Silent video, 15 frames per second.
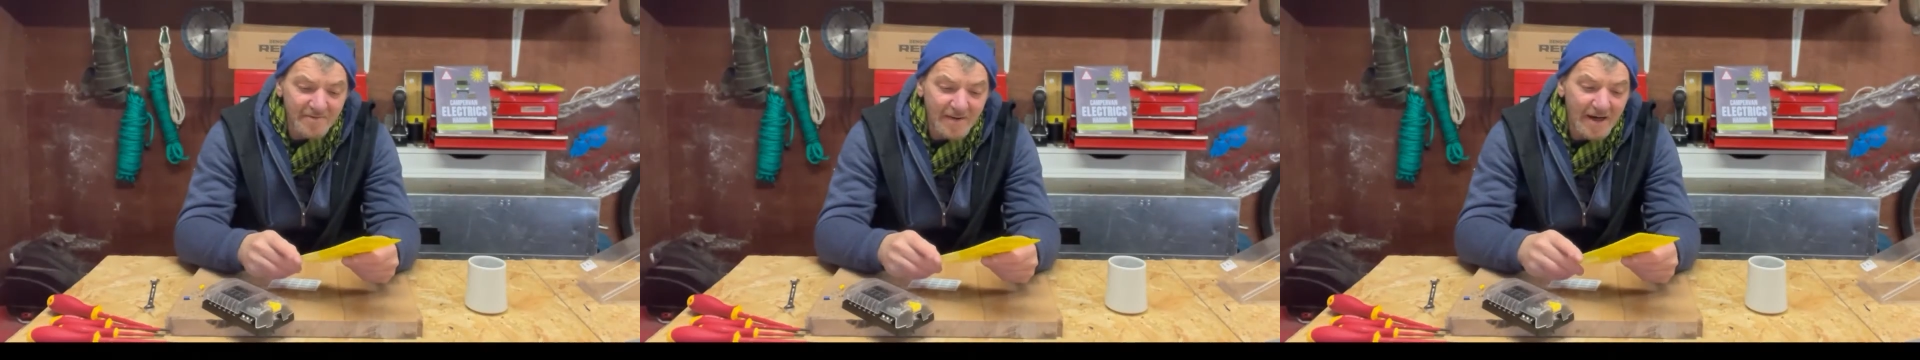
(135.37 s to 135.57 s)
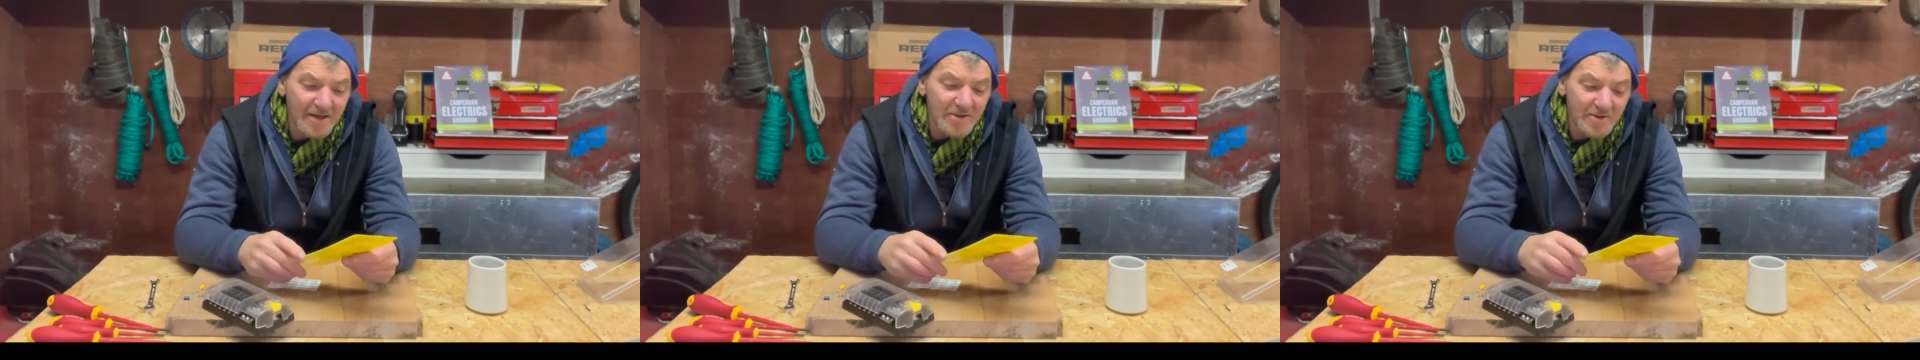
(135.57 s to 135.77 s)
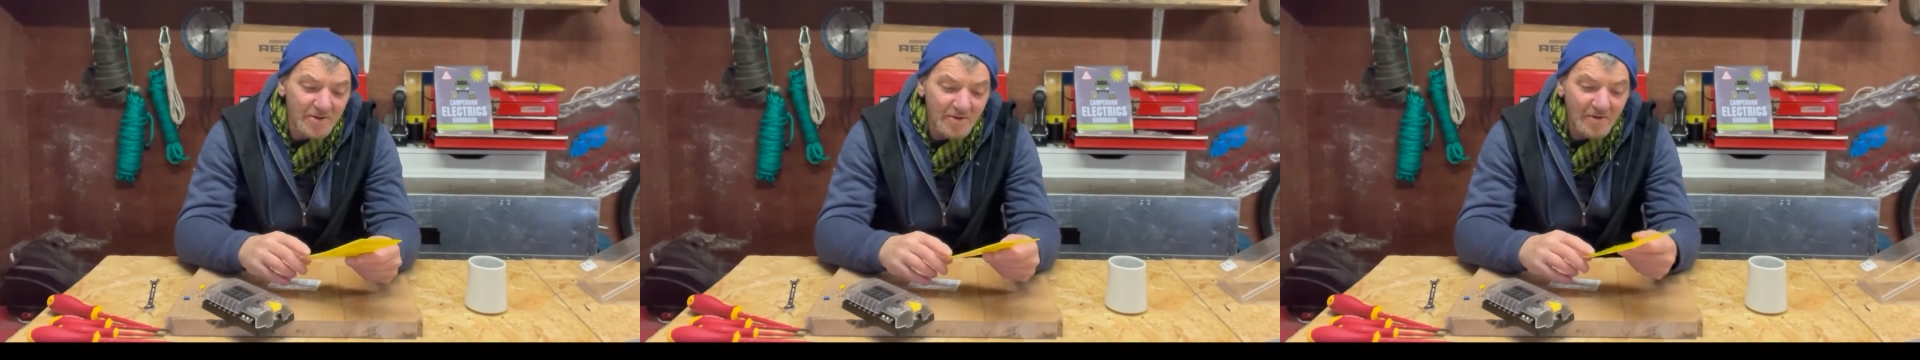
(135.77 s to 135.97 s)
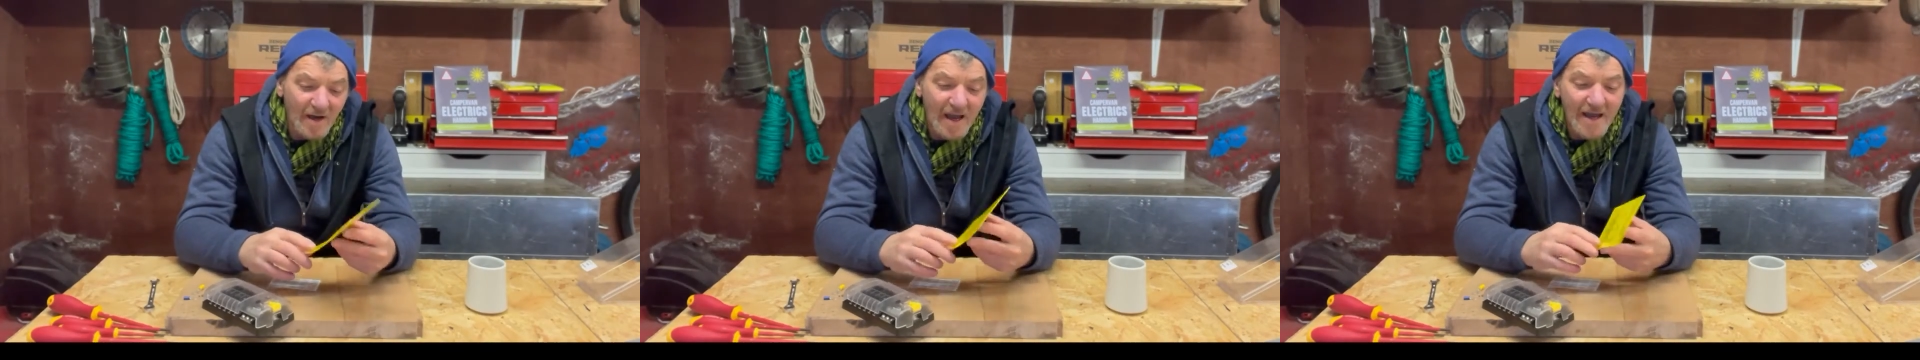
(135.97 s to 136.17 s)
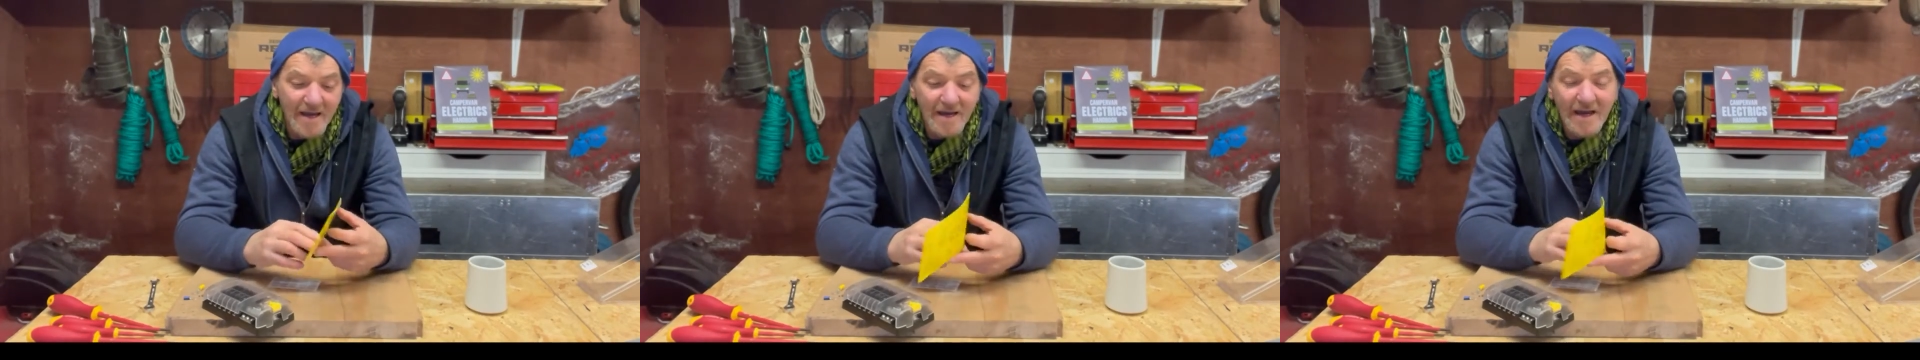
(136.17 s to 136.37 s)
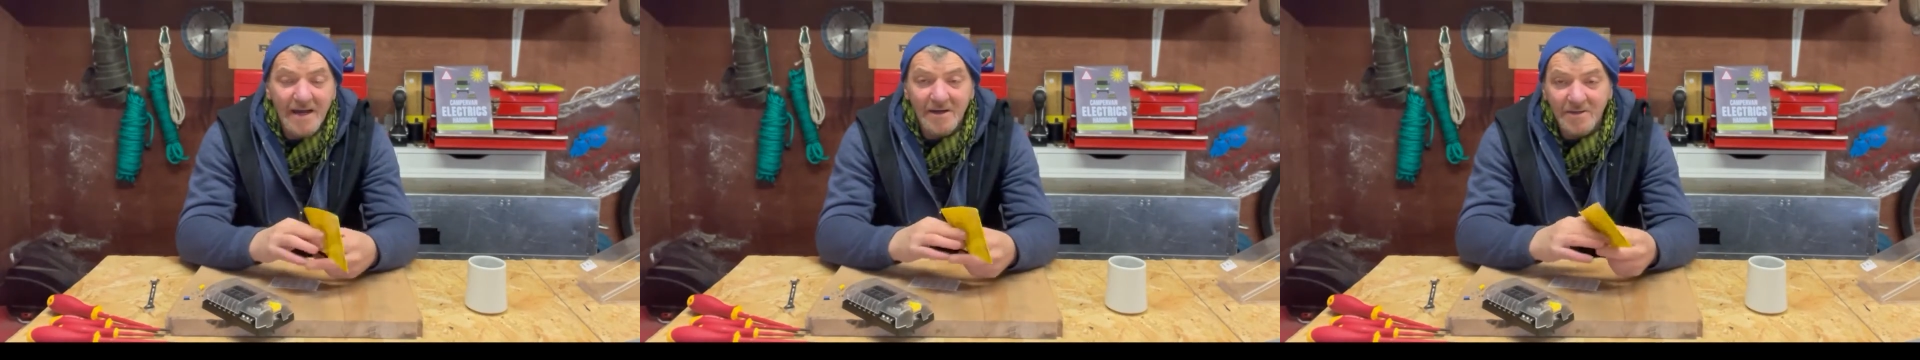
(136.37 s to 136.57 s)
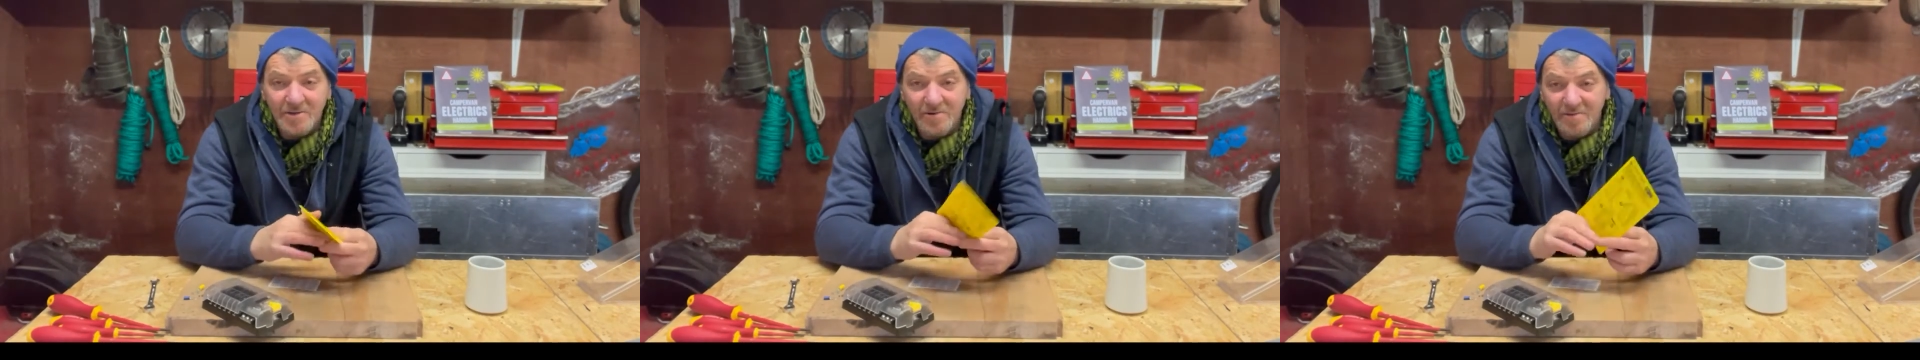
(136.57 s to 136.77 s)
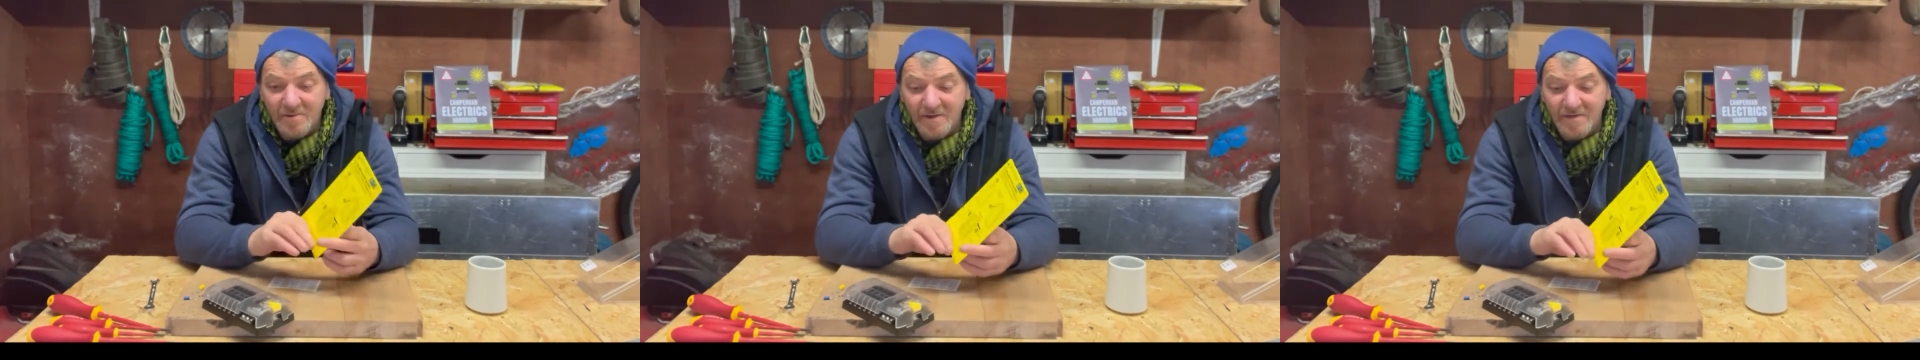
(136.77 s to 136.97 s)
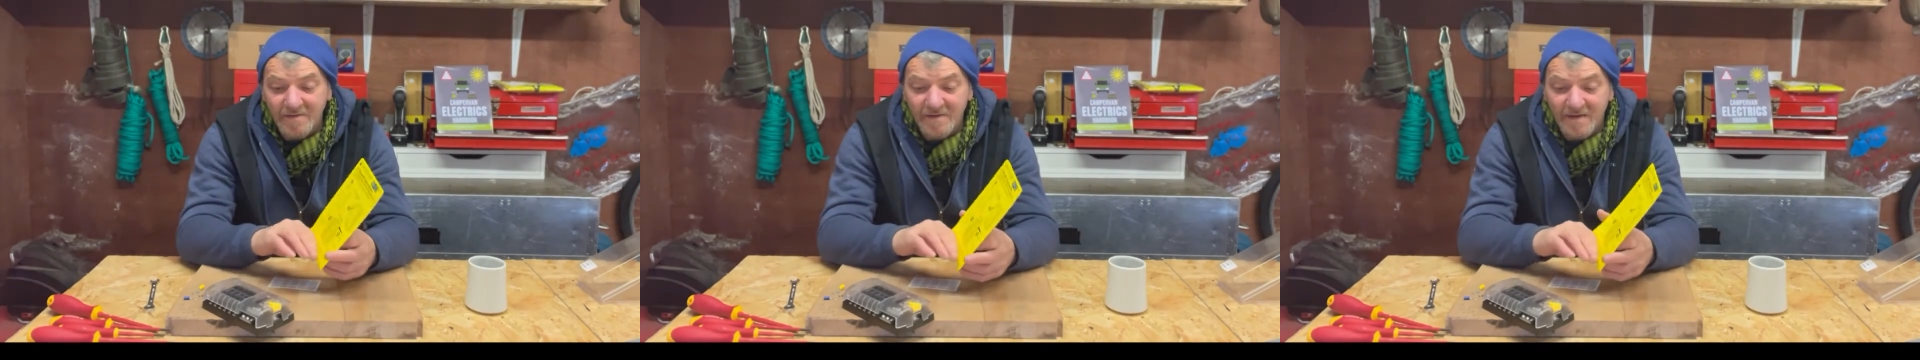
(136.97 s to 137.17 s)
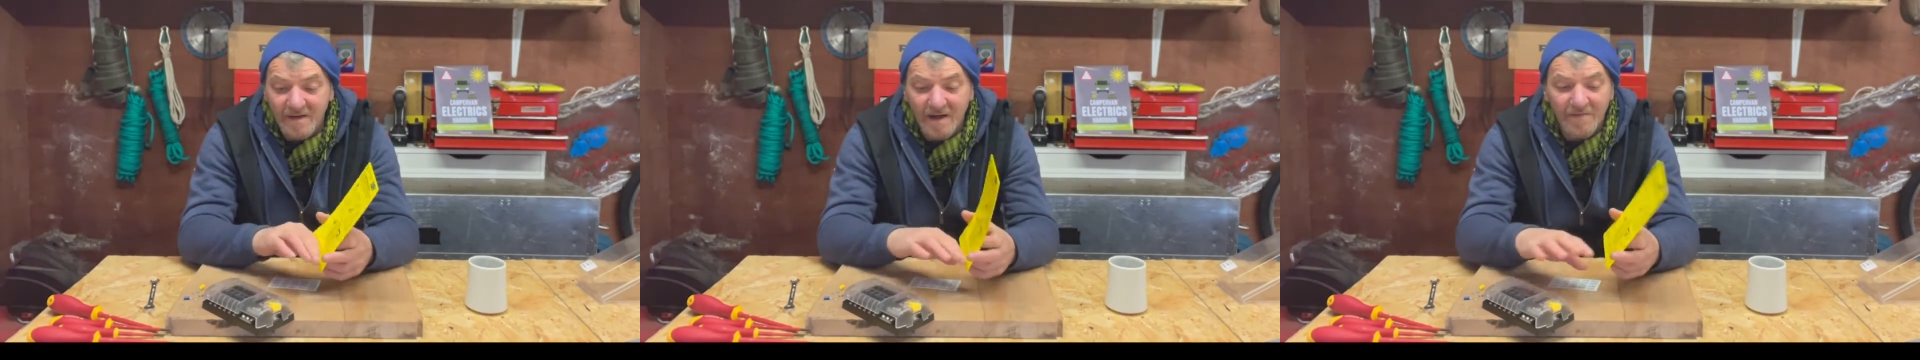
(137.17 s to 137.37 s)
manual, A, how to
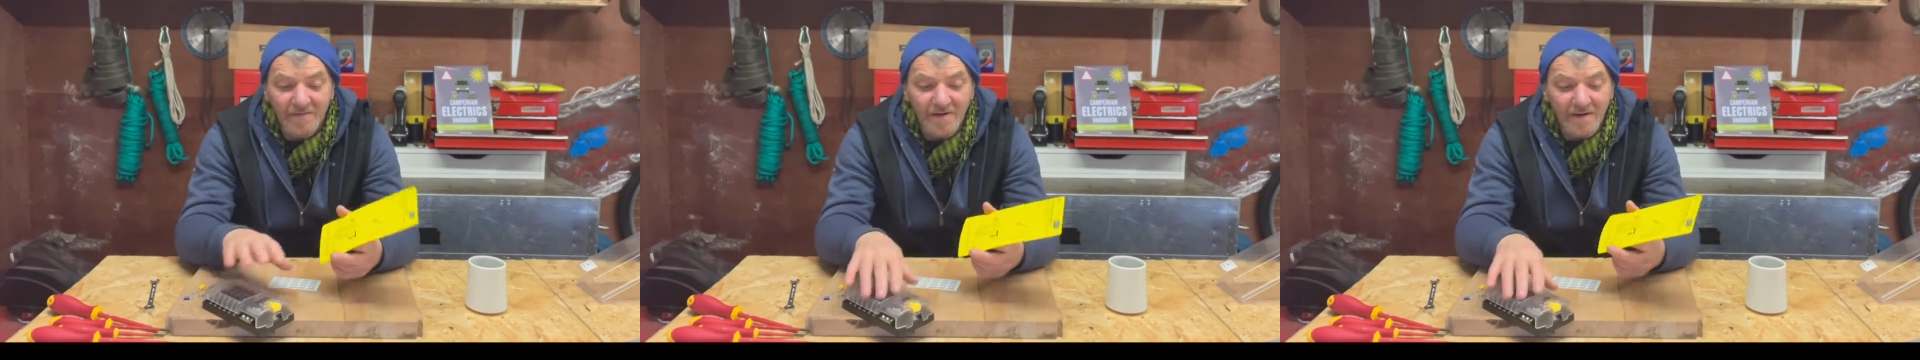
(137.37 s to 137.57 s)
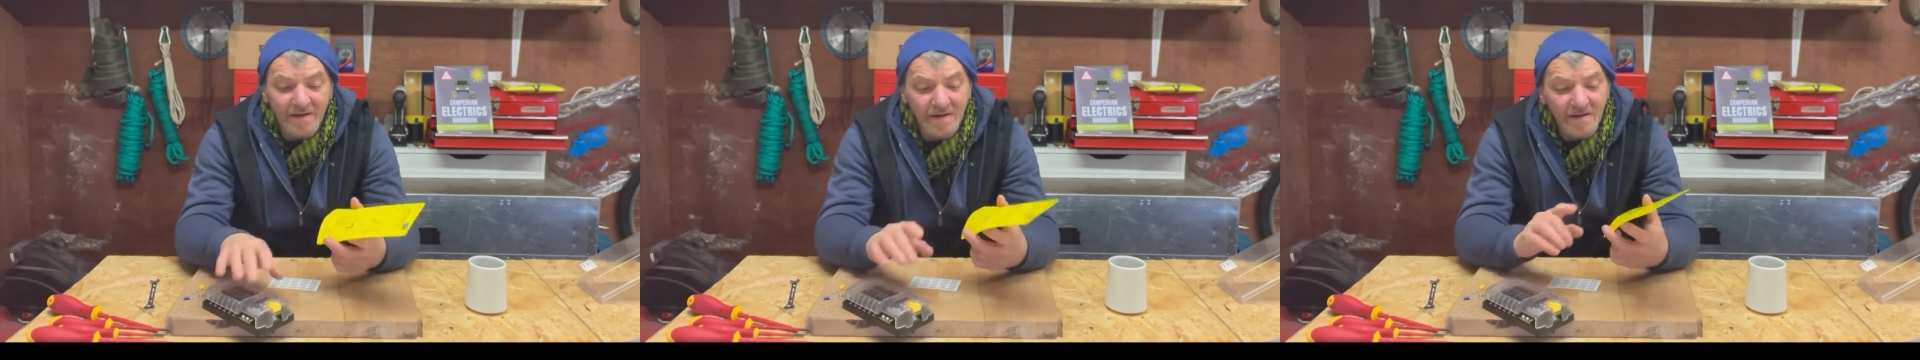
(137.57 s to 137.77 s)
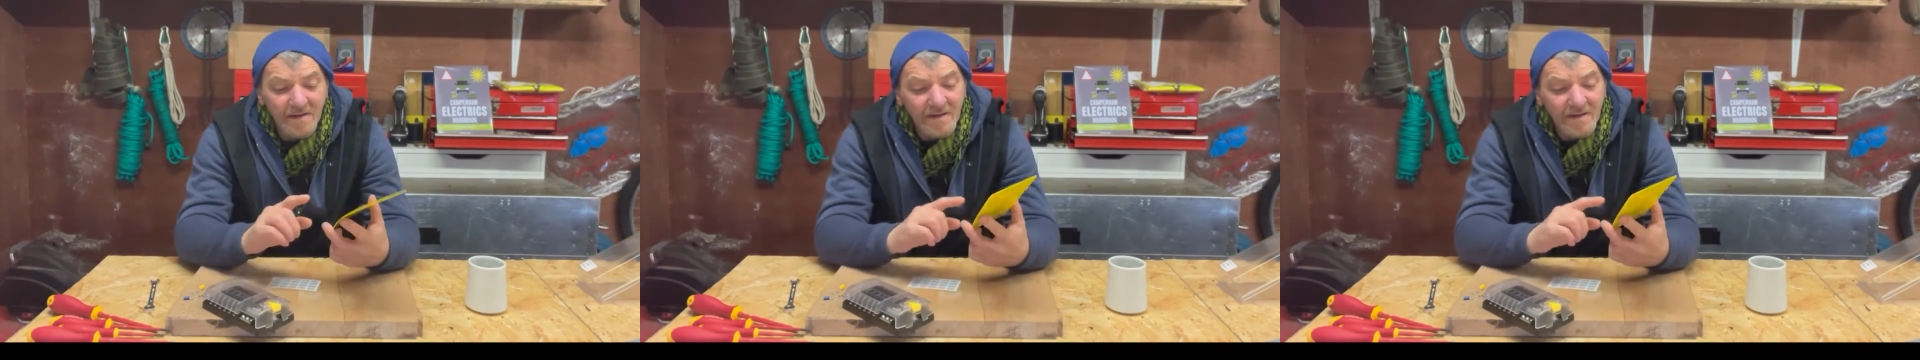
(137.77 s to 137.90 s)
remove the cover,